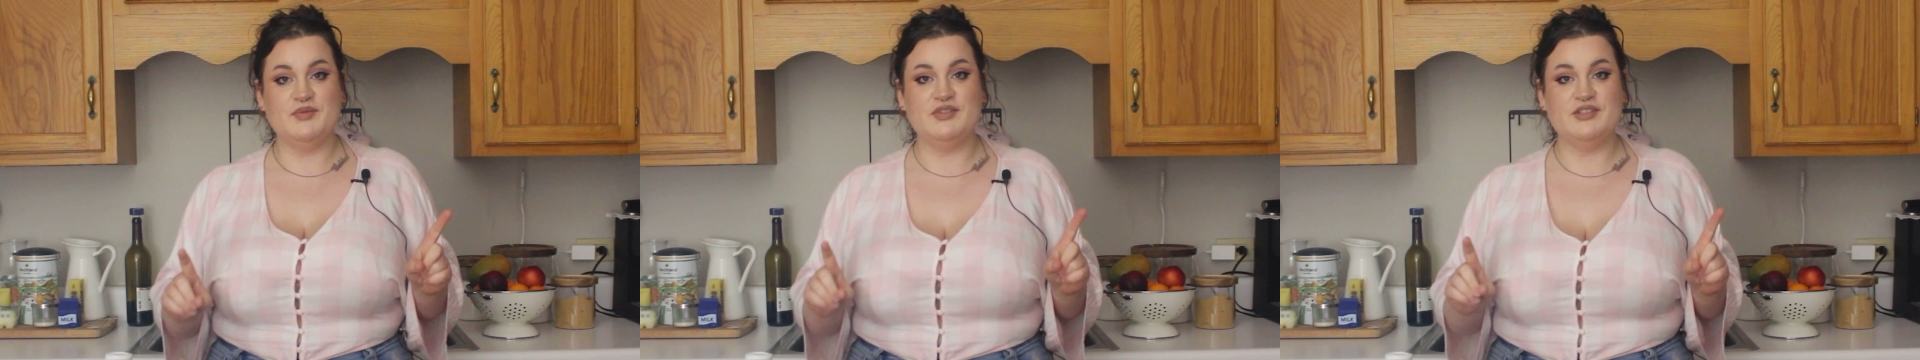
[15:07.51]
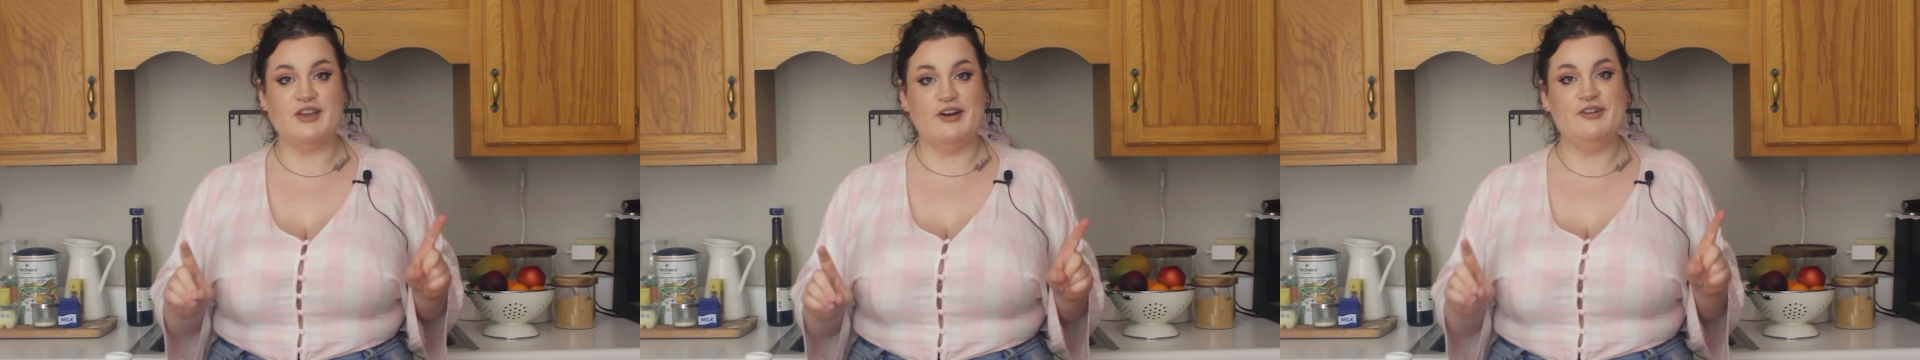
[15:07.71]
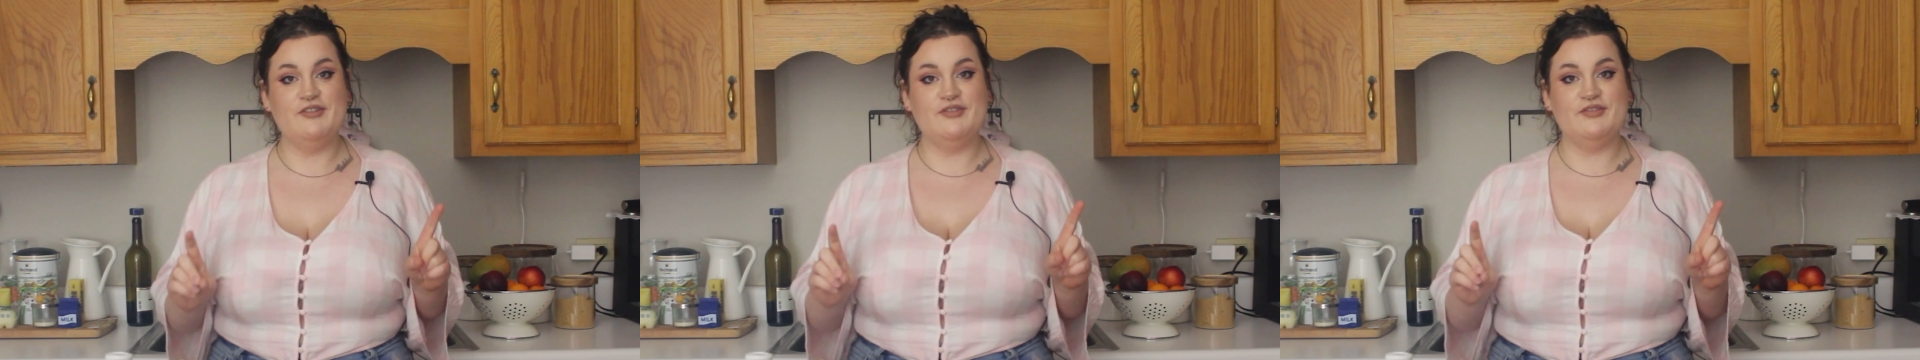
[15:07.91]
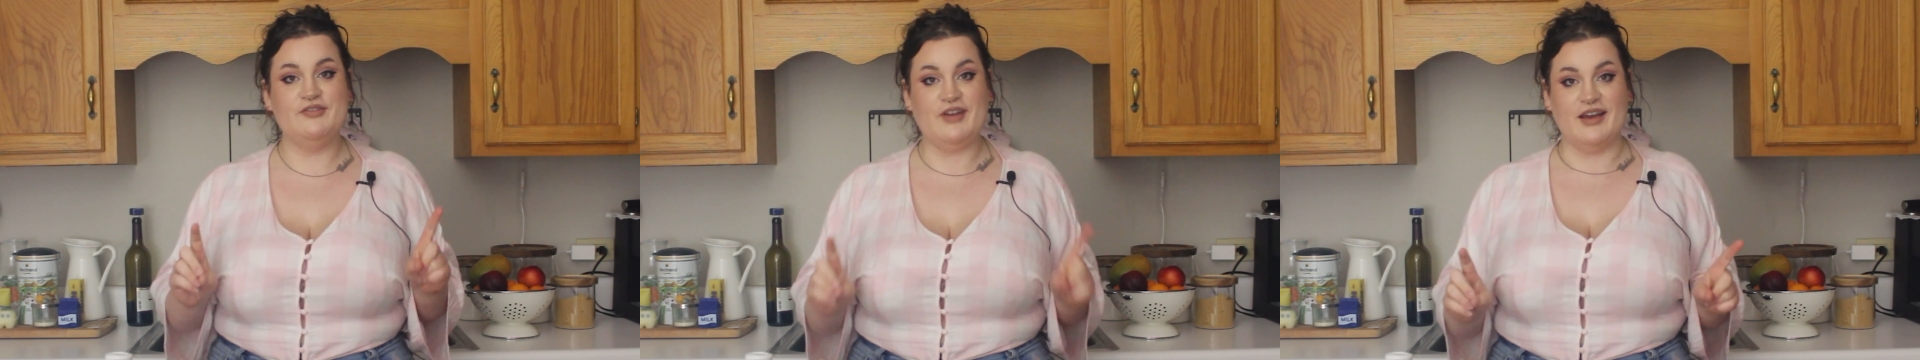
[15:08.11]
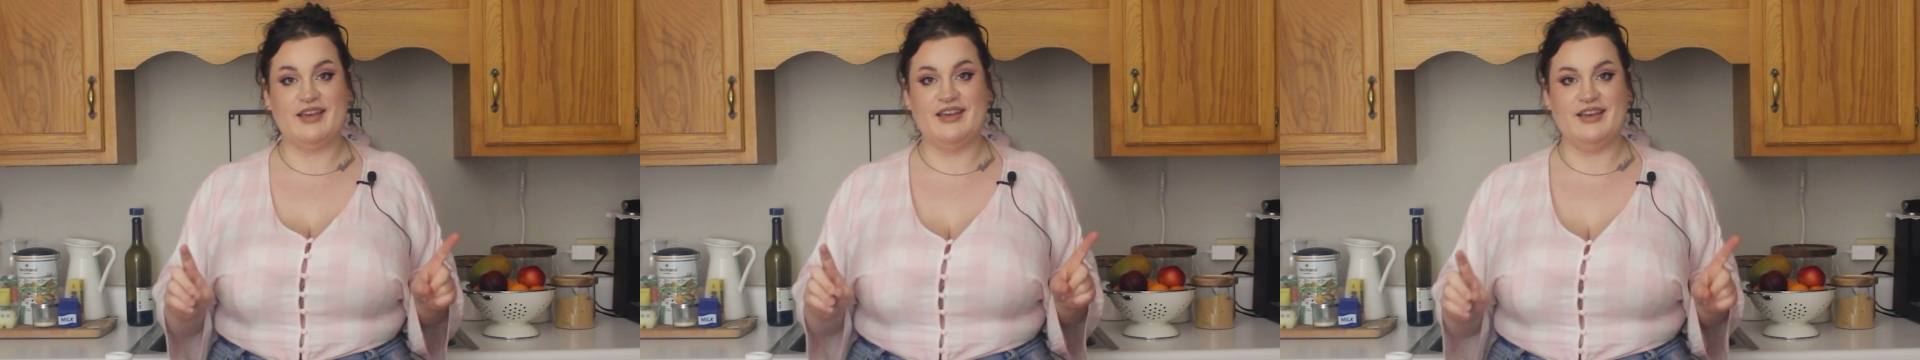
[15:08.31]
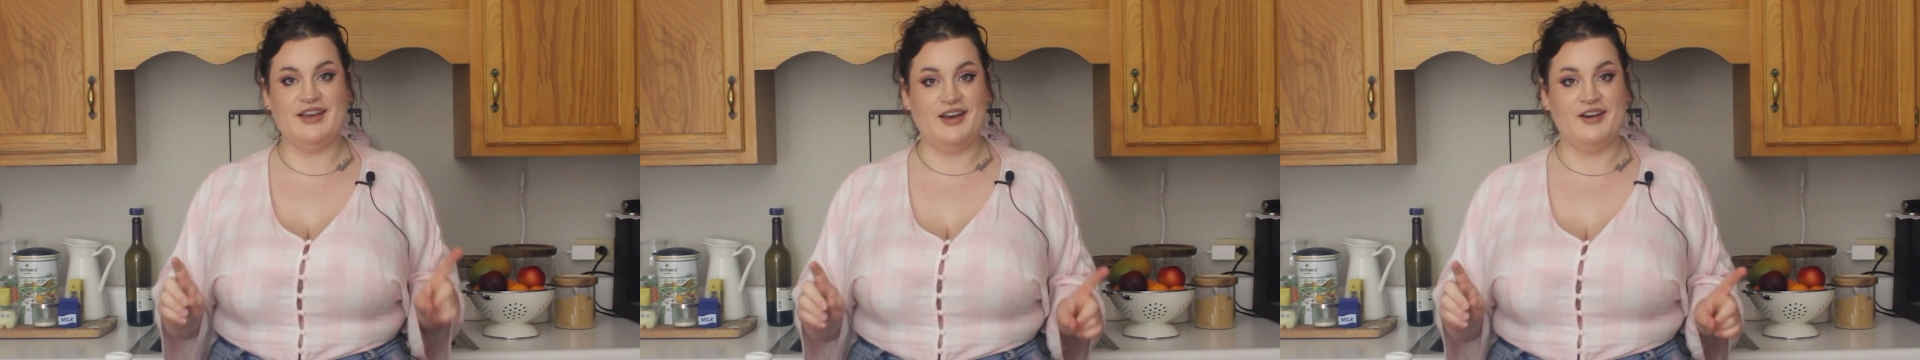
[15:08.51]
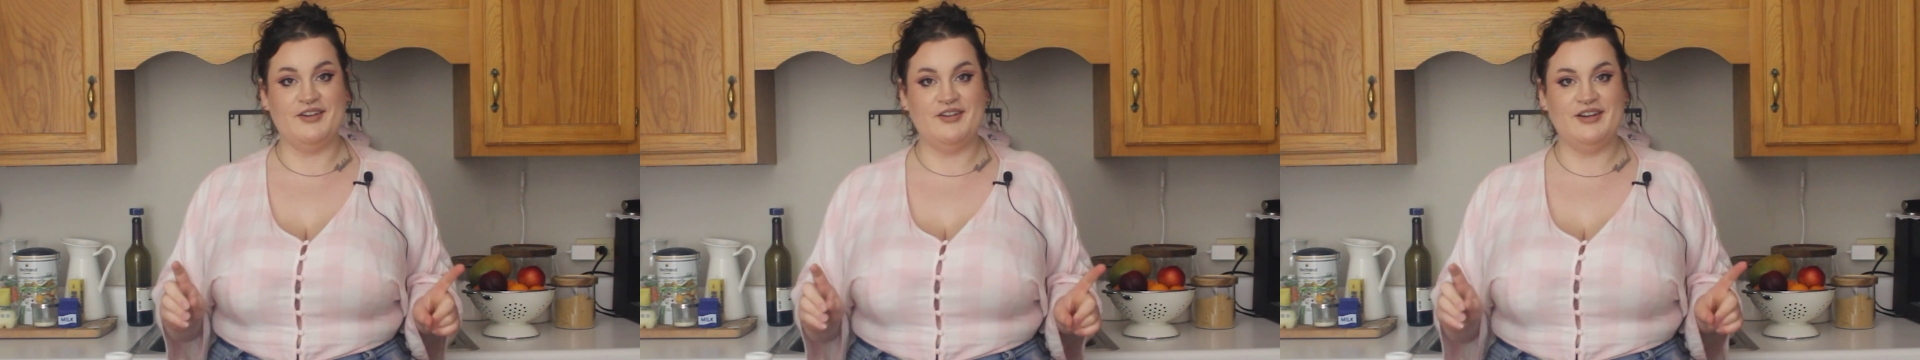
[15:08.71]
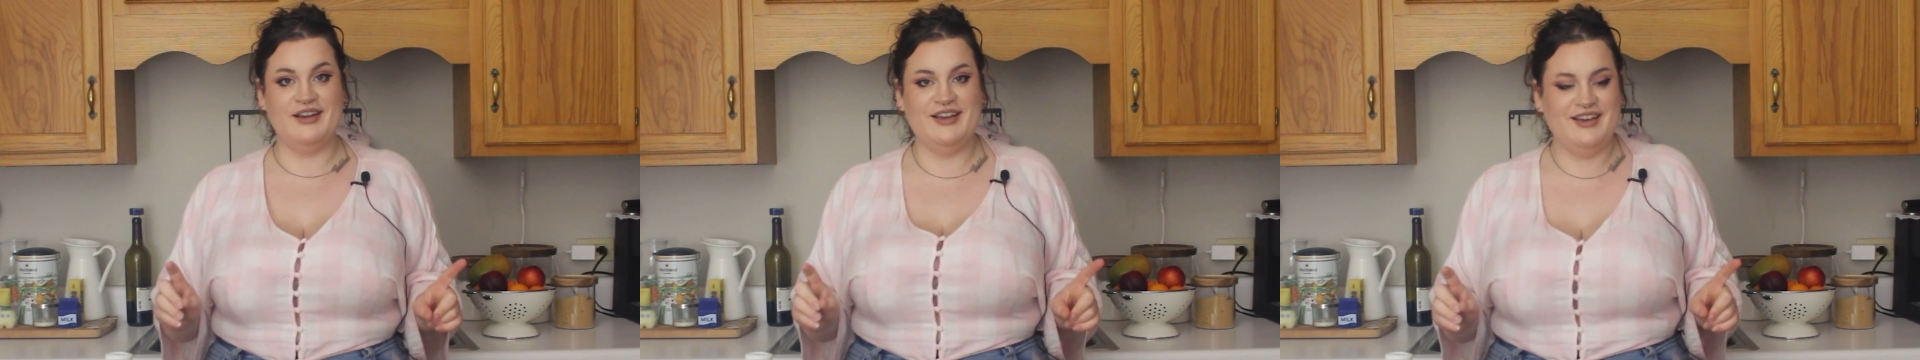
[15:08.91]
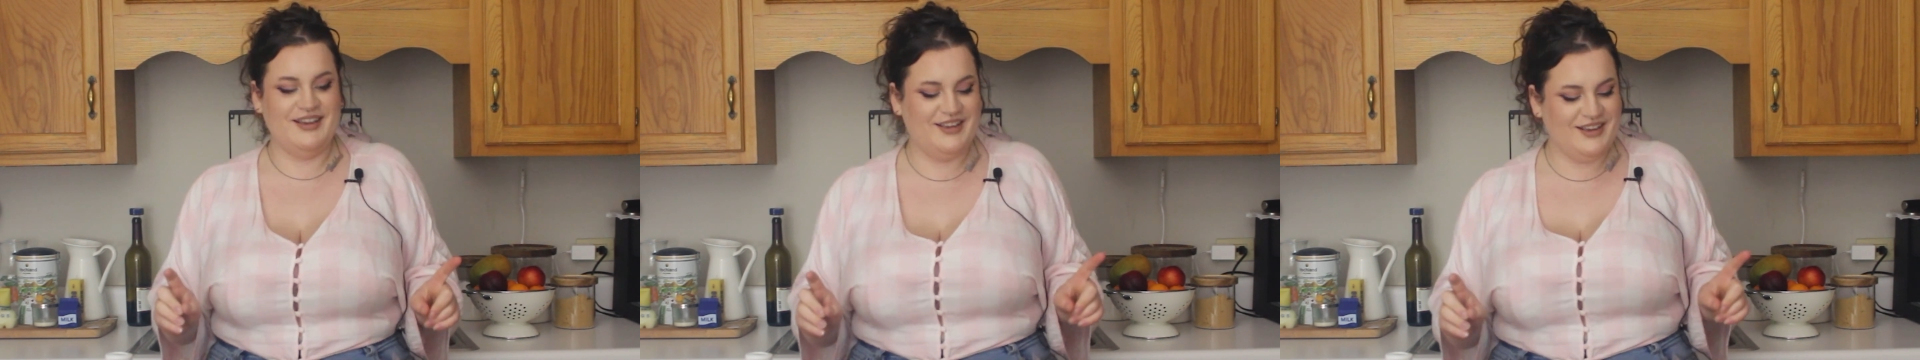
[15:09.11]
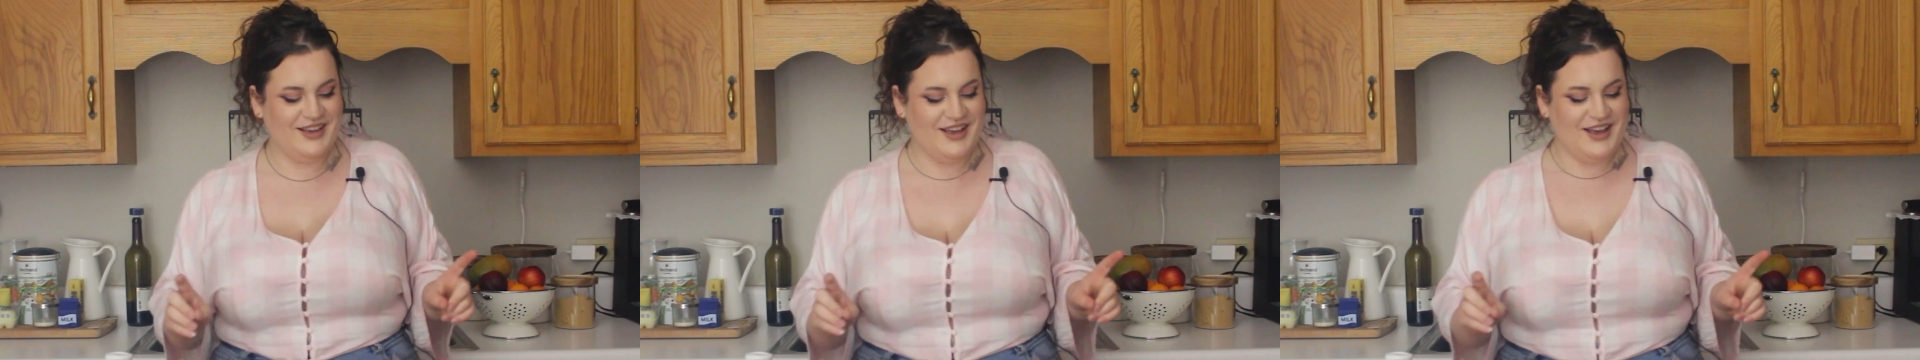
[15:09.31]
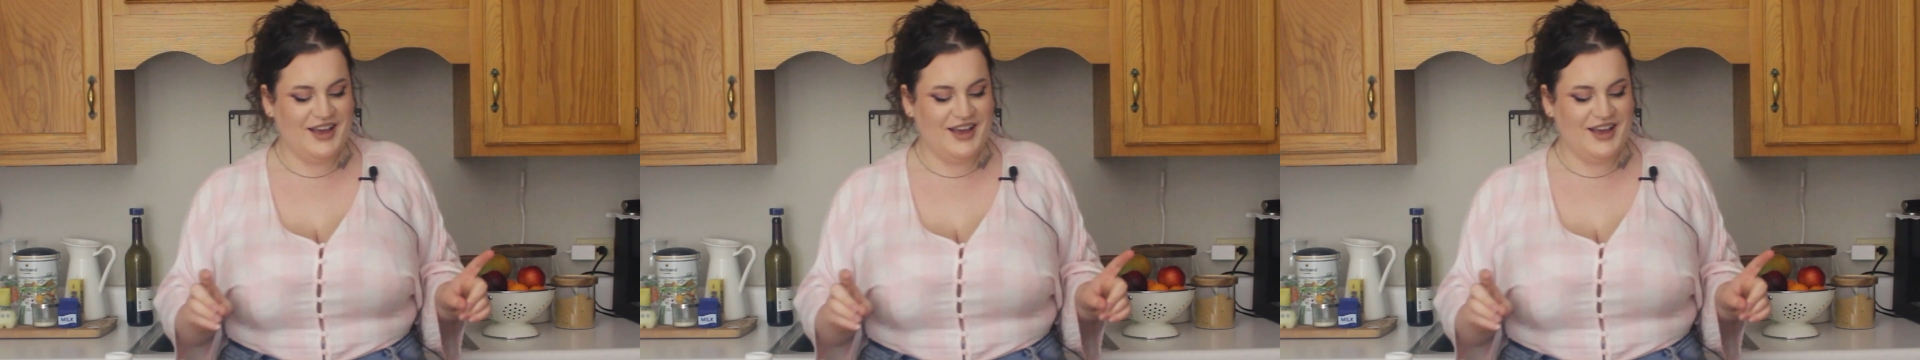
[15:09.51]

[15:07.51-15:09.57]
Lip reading: I'm so fucking hungry.